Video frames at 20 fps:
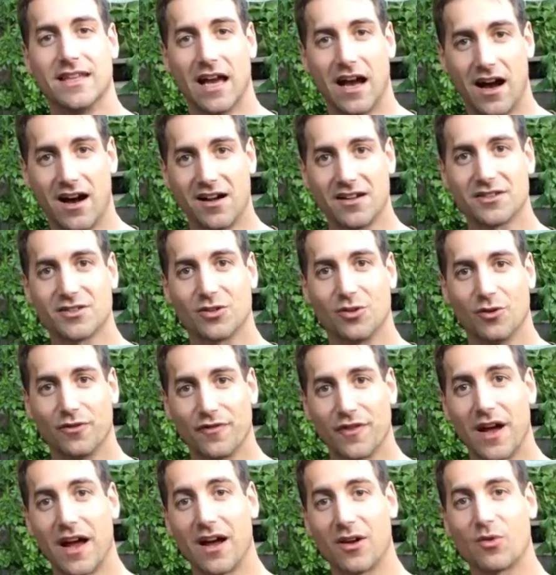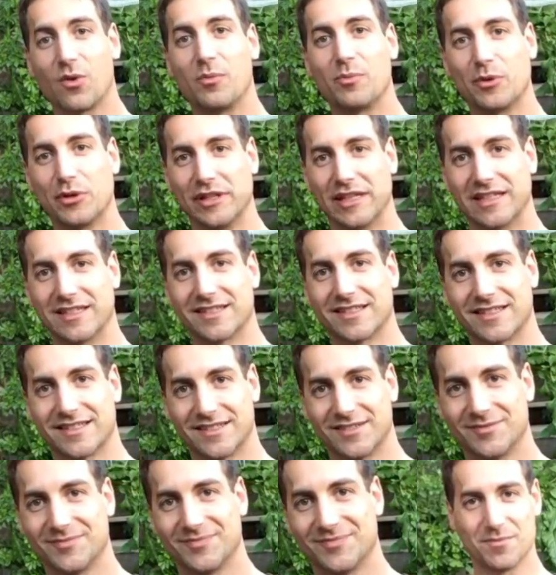The Art of
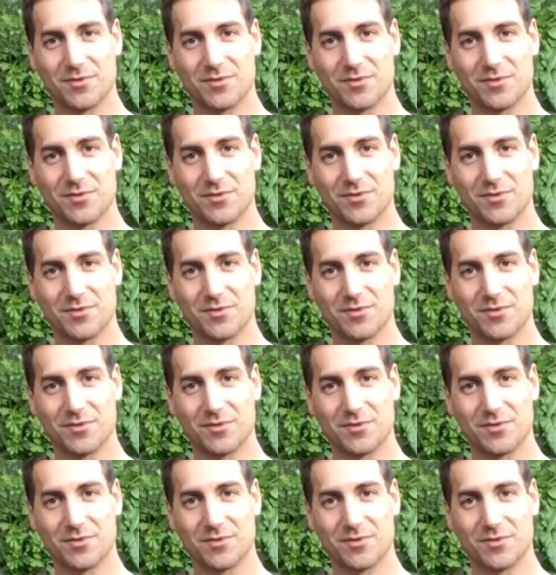Aquaponics.